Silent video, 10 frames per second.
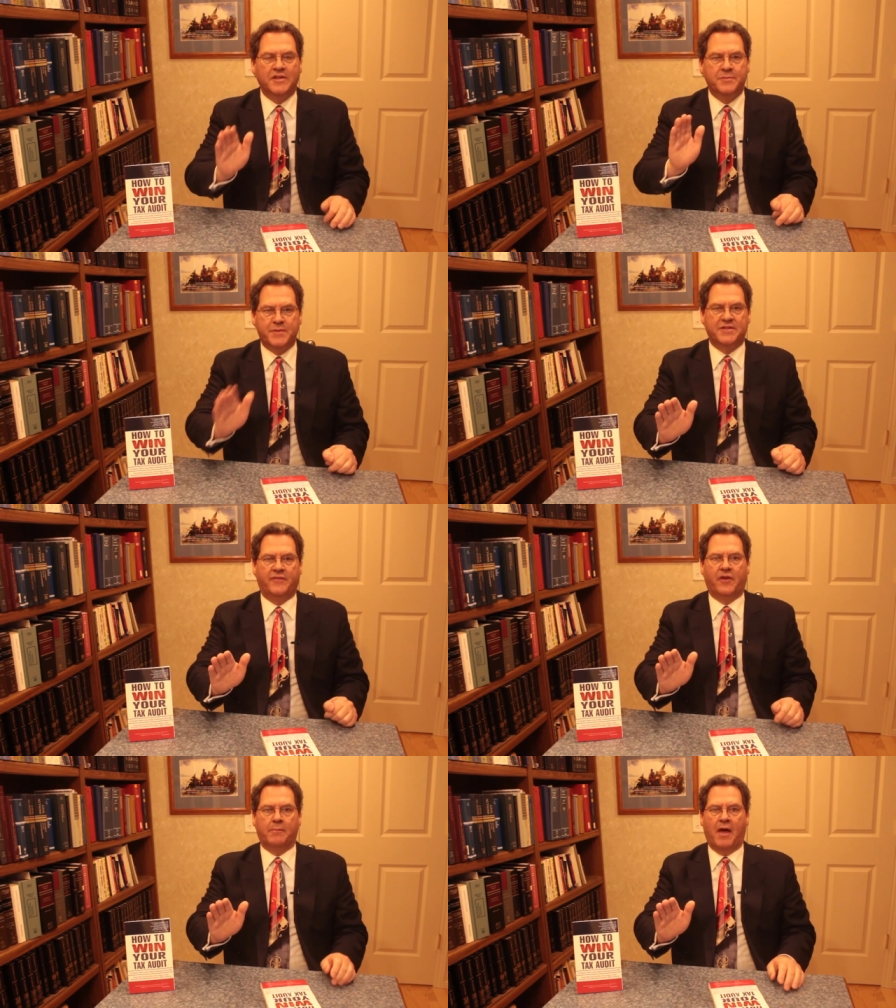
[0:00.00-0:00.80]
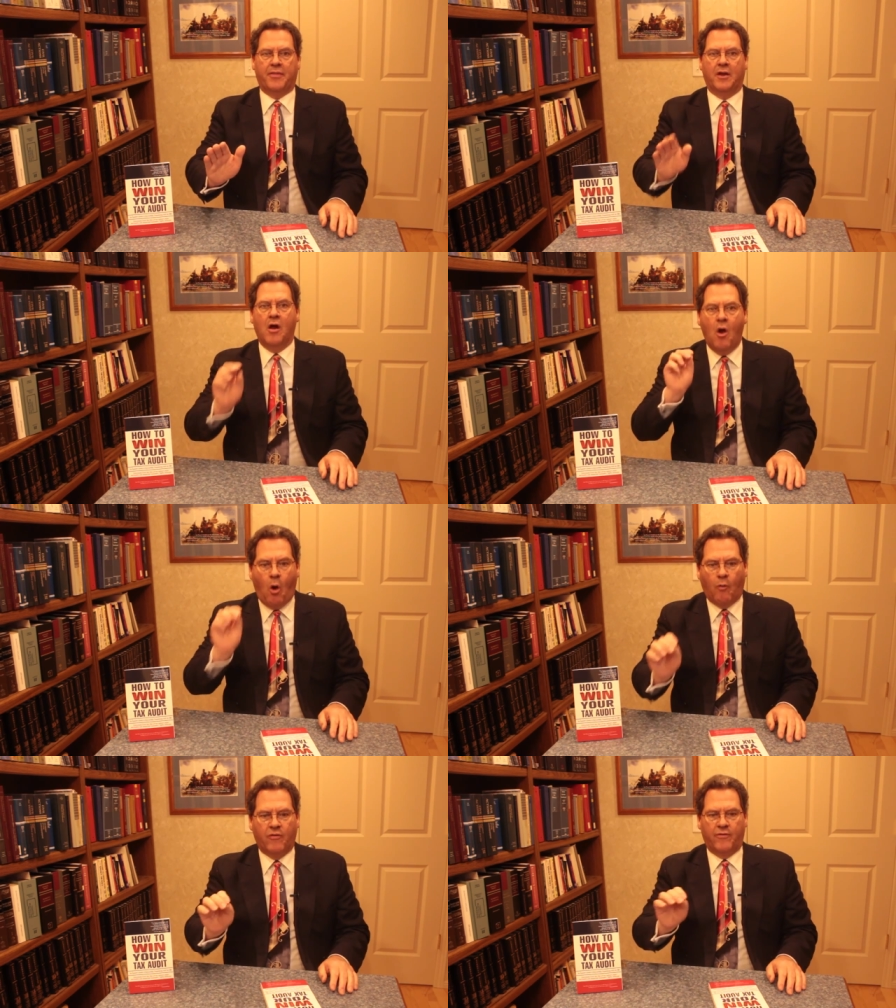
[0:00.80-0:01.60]
specific method
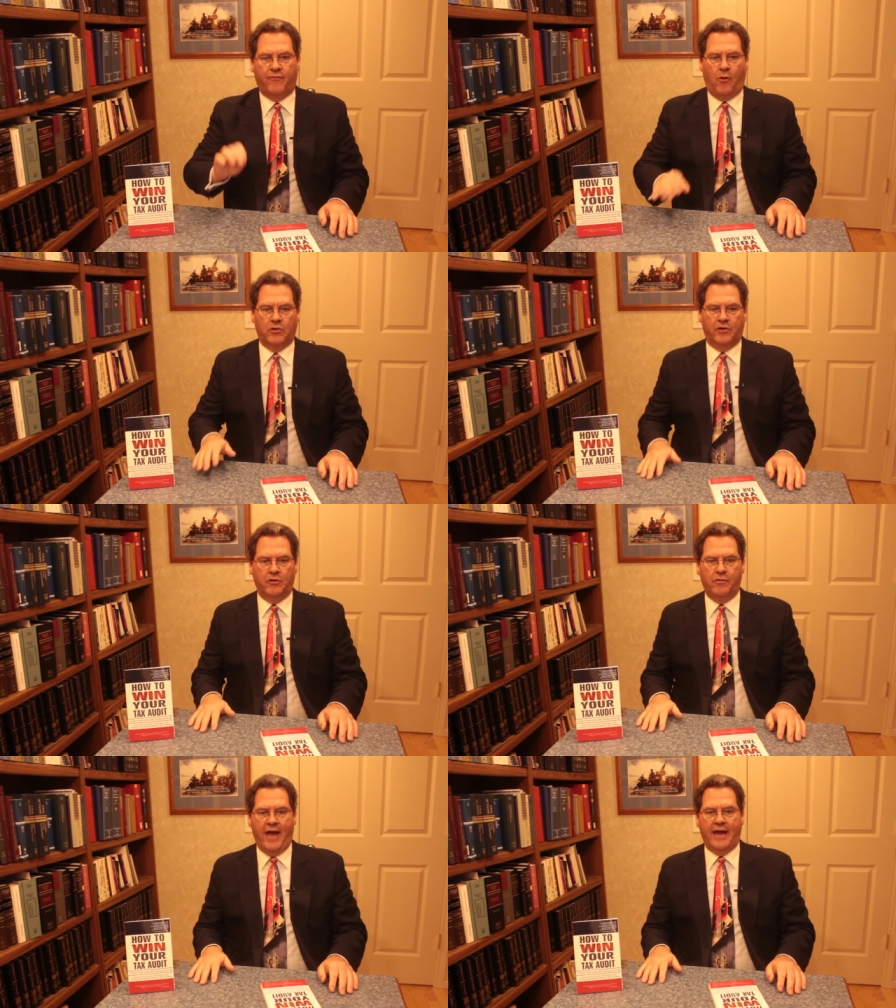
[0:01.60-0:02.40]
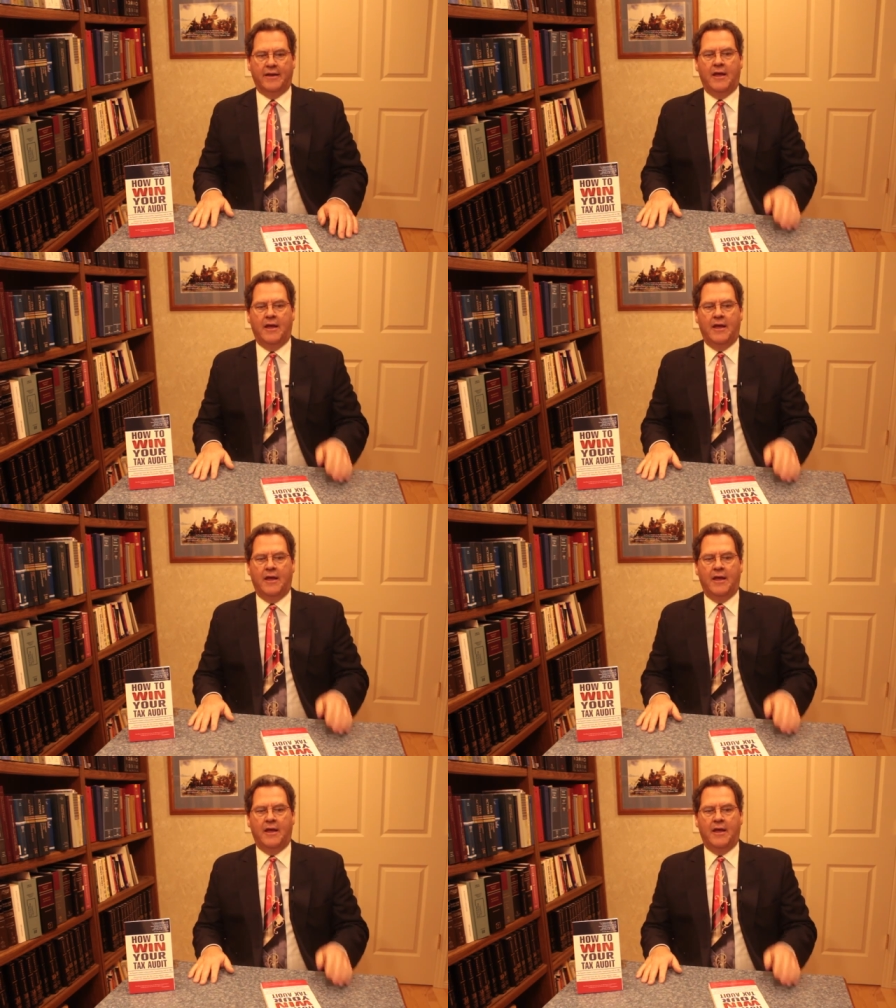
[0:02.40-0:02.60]
over the phone to do that.